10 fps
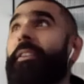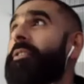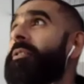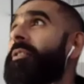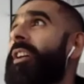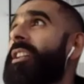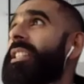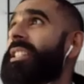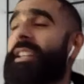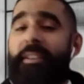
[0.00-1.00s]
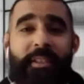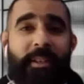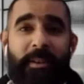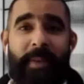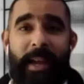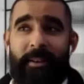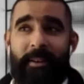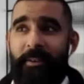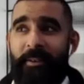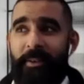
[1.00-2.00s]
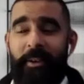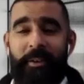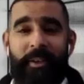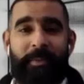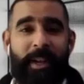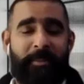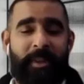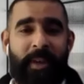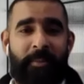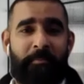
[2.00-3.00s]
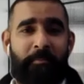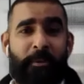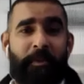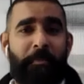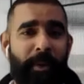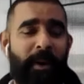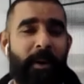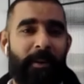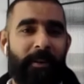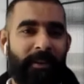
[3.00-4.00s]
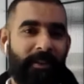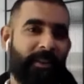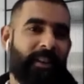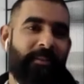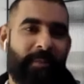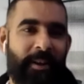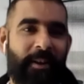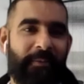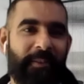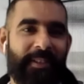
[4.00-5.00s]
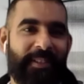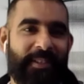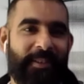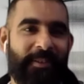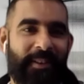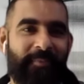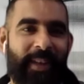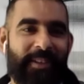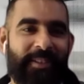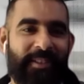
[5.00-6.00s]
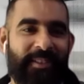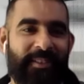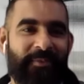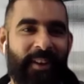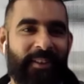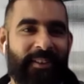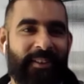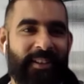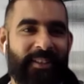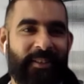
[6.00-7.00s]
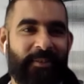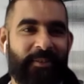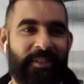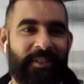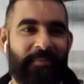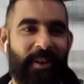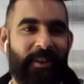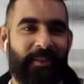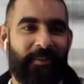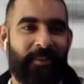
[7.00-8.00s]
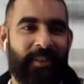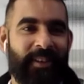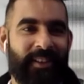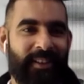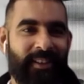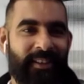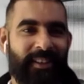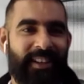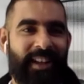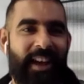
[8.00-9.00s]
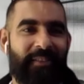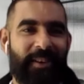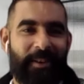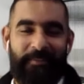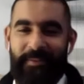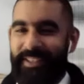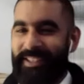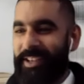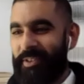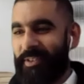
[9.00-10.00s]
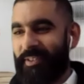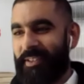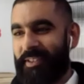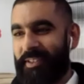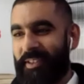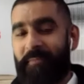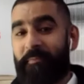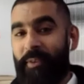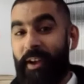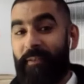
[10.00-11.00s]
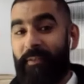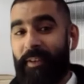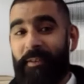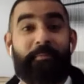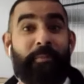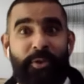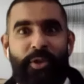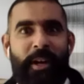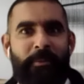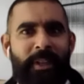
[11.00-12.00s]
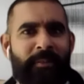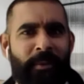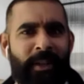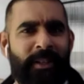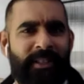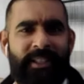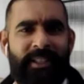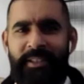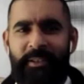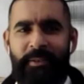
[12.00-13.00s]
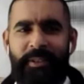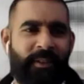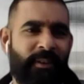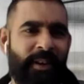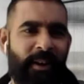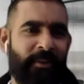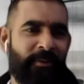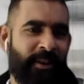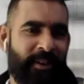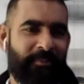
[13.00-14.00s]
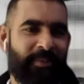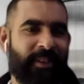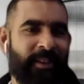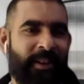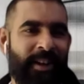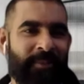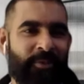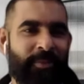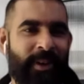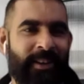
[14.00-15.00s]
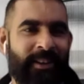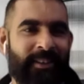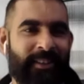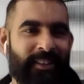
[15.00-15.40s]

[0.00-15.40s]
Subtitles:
You can't see it because I've got a background going on here, but I'm in my mute pod in my office. So I've managed to find a nice secluded spot where we can have our conversations in private, but share it with everyone else that's listening to it. So kind of ironic, but here I am in Dubai.